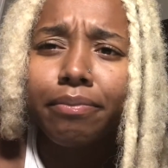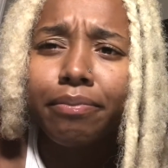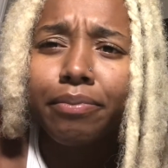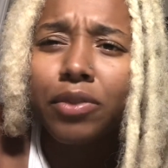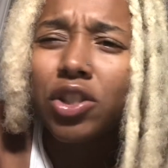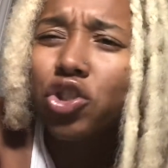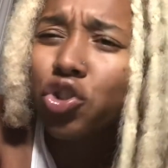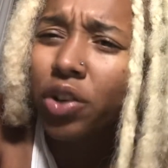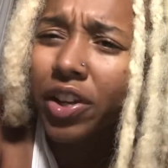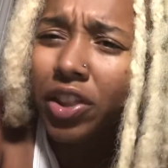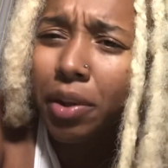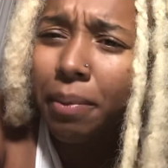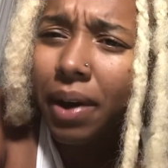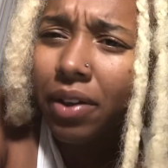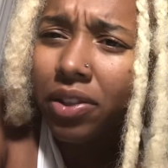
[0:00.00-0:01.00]
strength
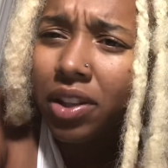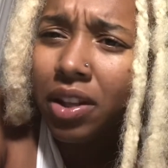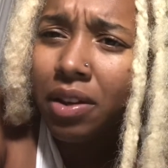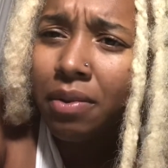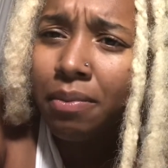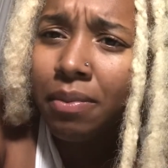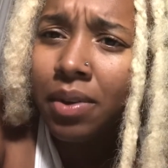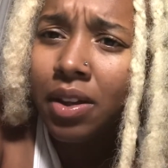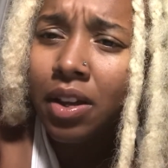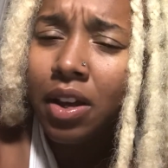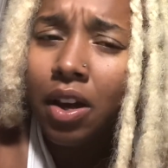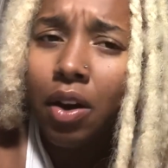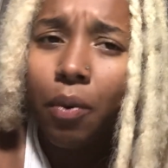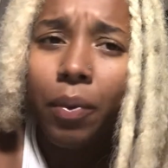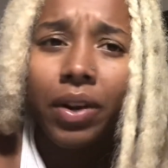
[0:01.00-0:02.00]
about them,
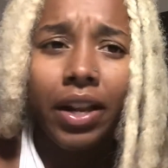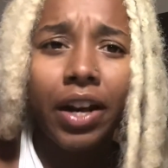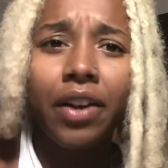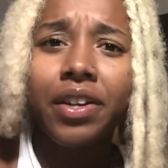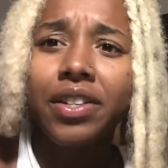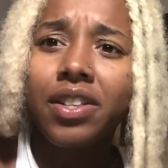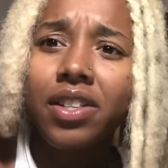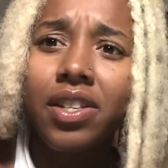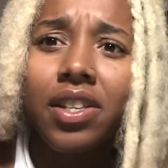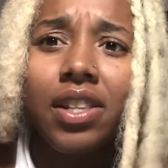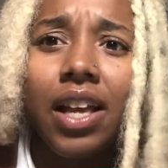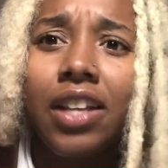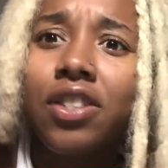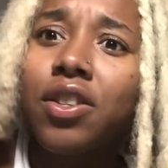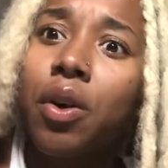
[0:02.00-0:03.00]
when Aries is in
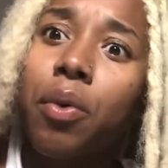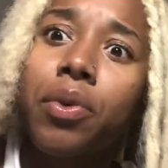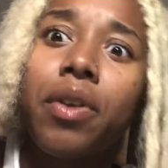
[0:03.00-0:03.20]
that zone,